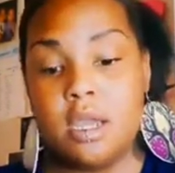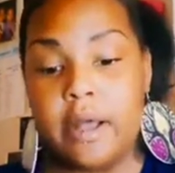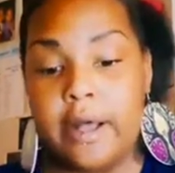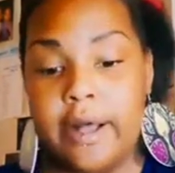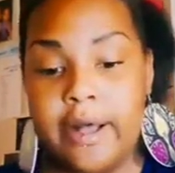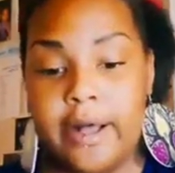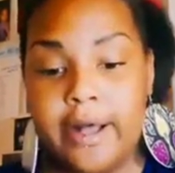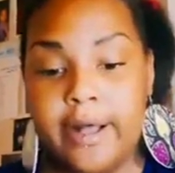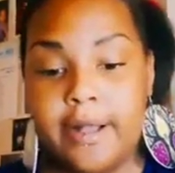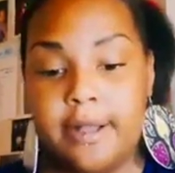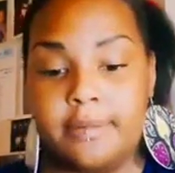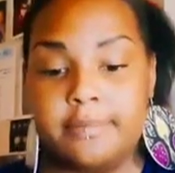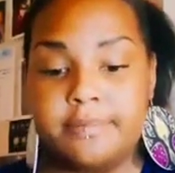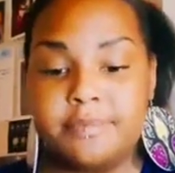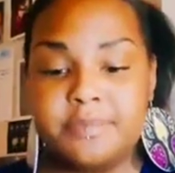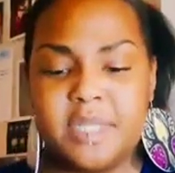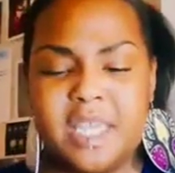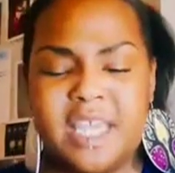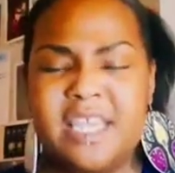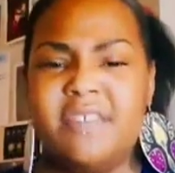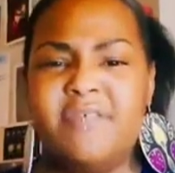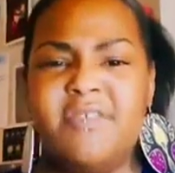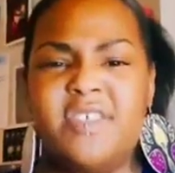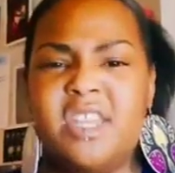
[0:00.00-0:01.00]
Even
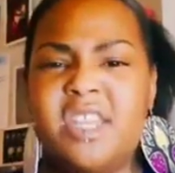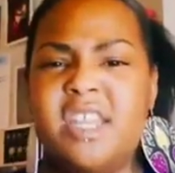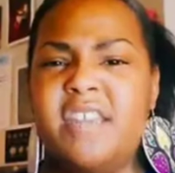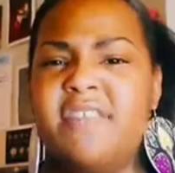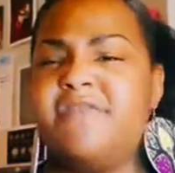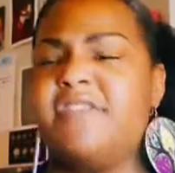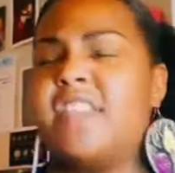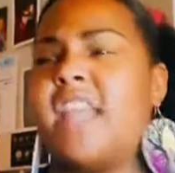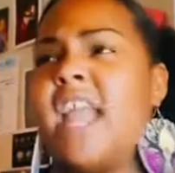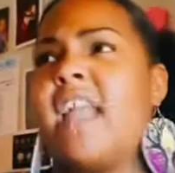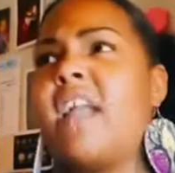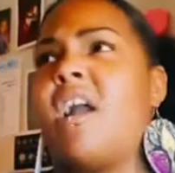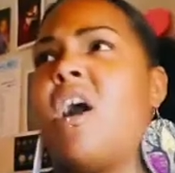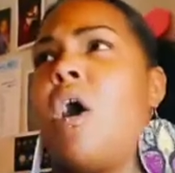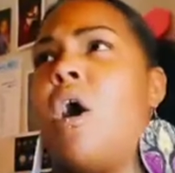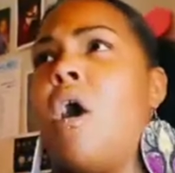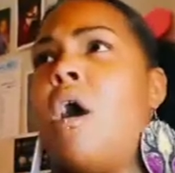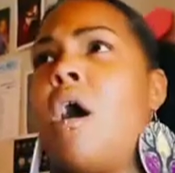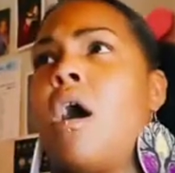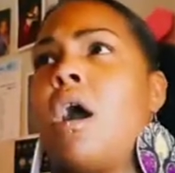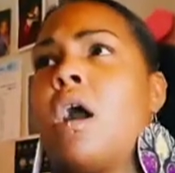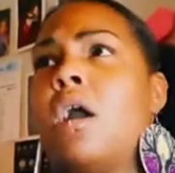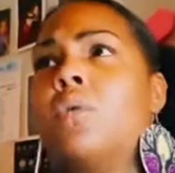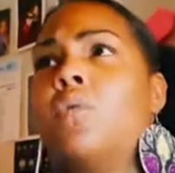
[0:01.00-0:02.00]
if they
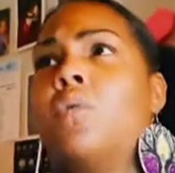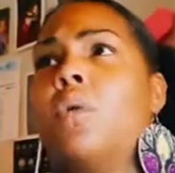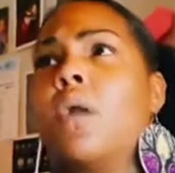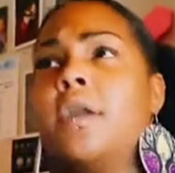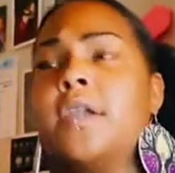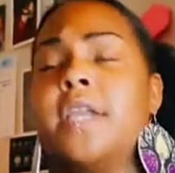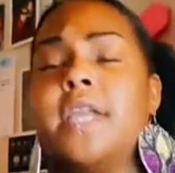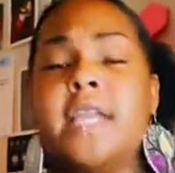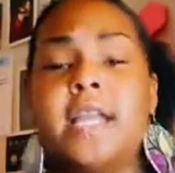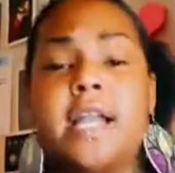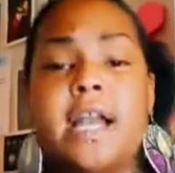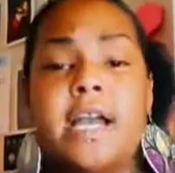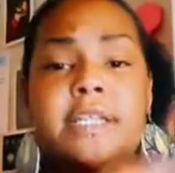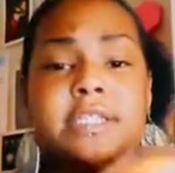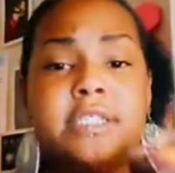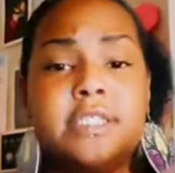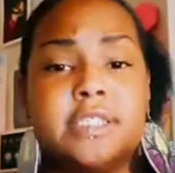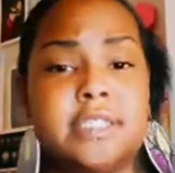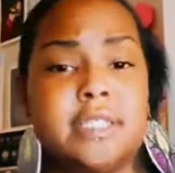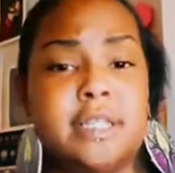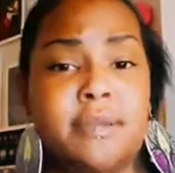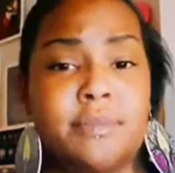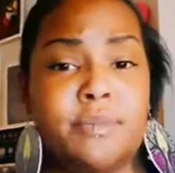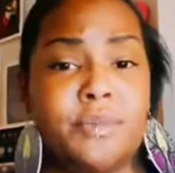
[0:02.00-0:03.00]
are working under
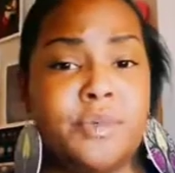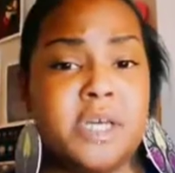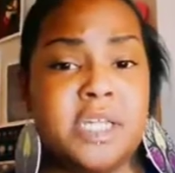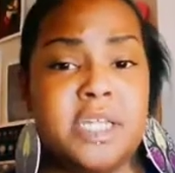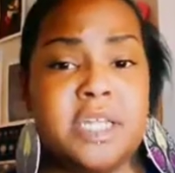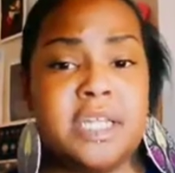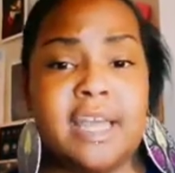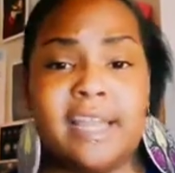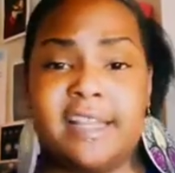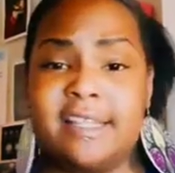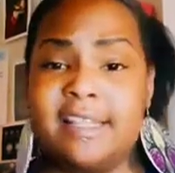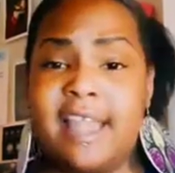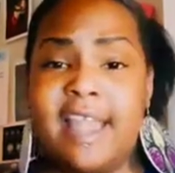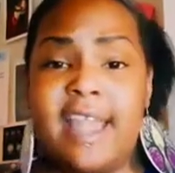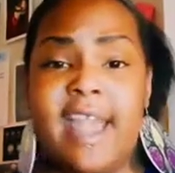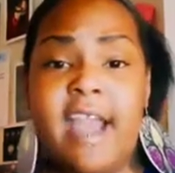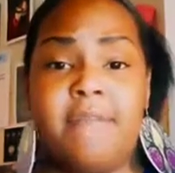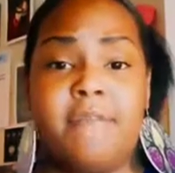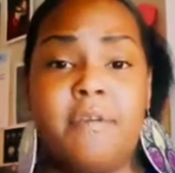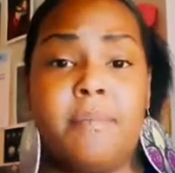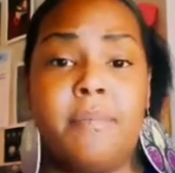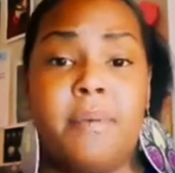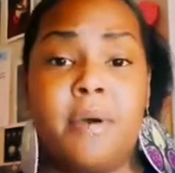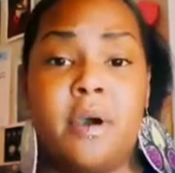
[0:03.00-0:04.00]
someone, like they
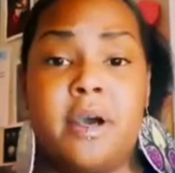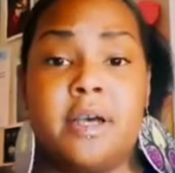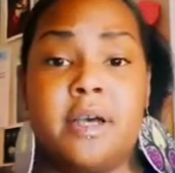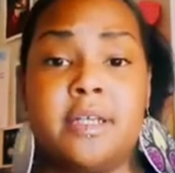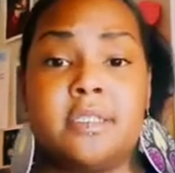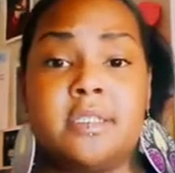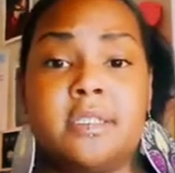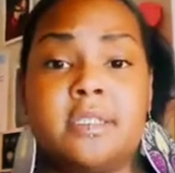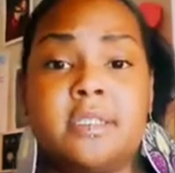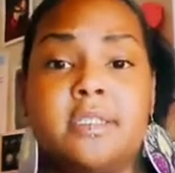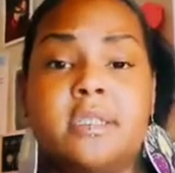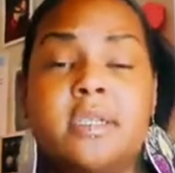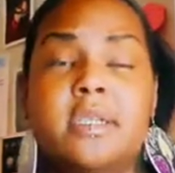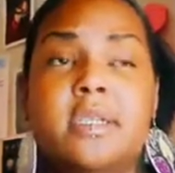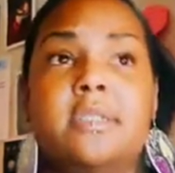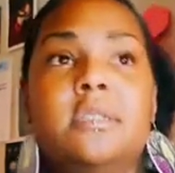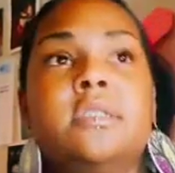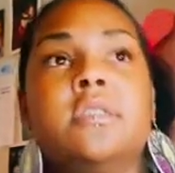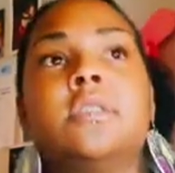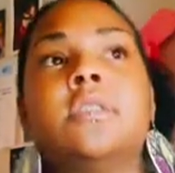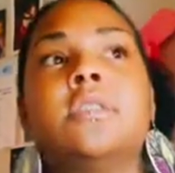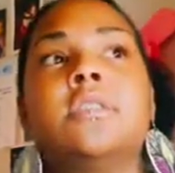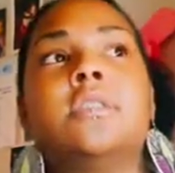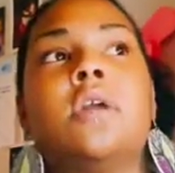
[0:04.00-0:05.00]
have a boss,
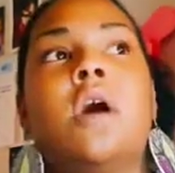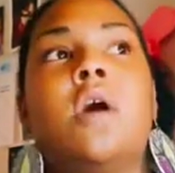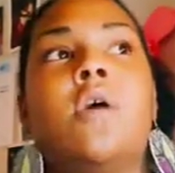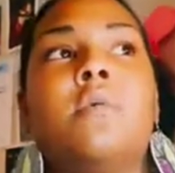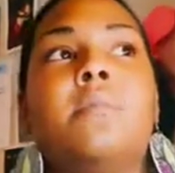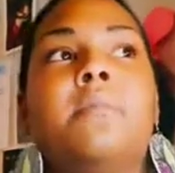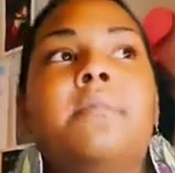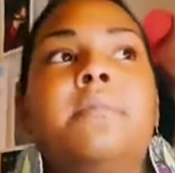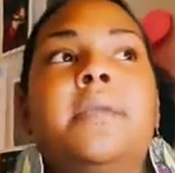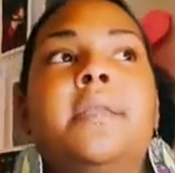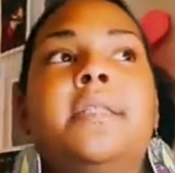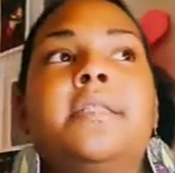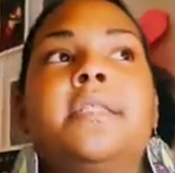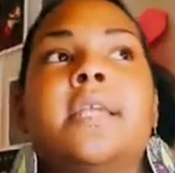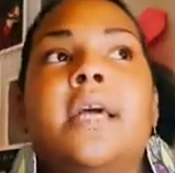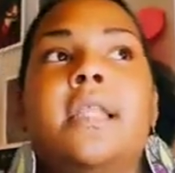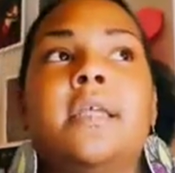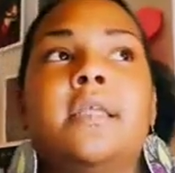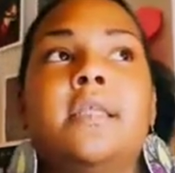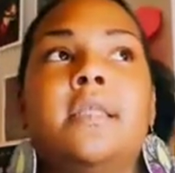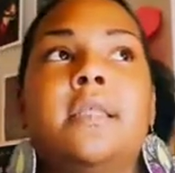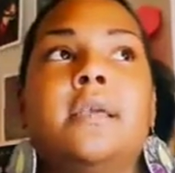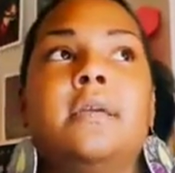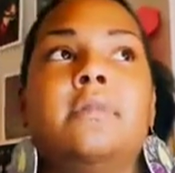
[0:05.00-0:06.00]
just don't be
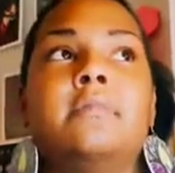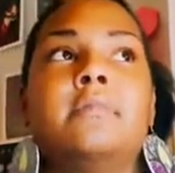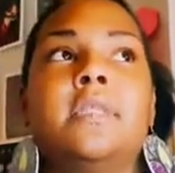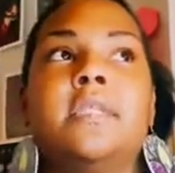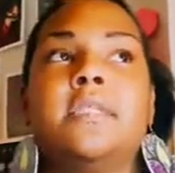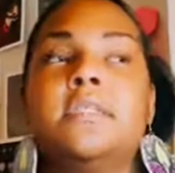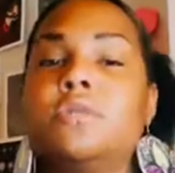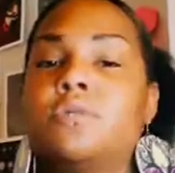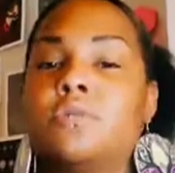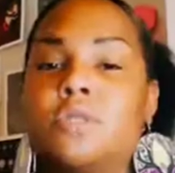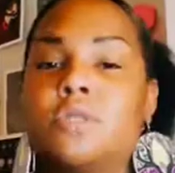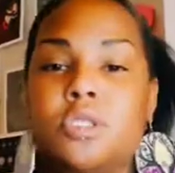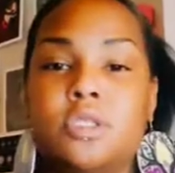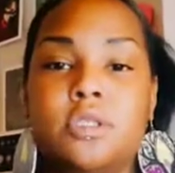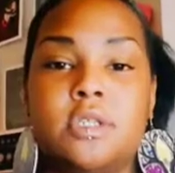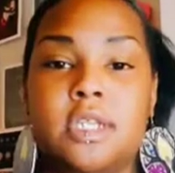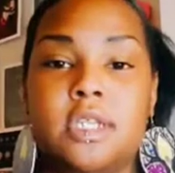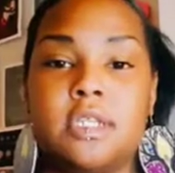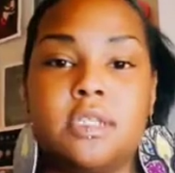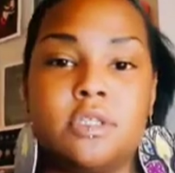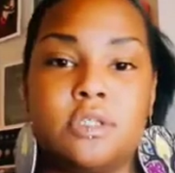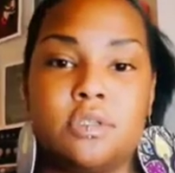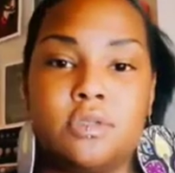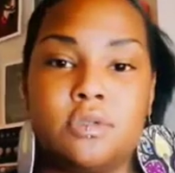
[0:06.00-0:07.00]
telling them this is what you
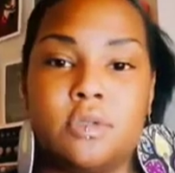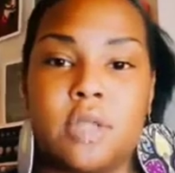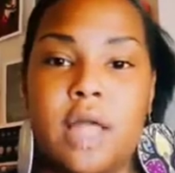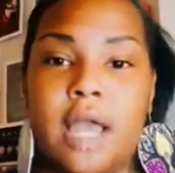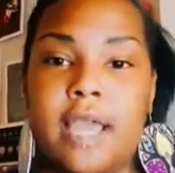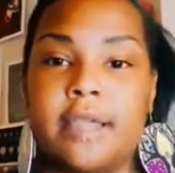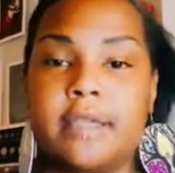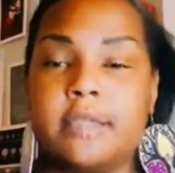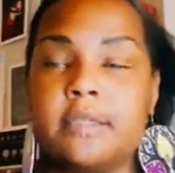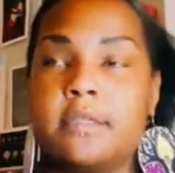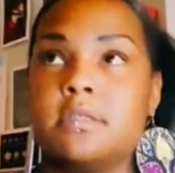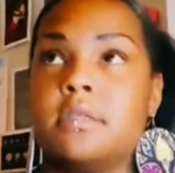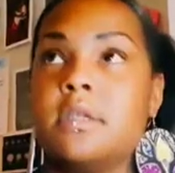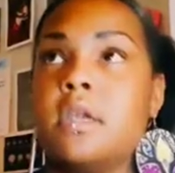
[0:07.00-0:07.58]
need to do. Like,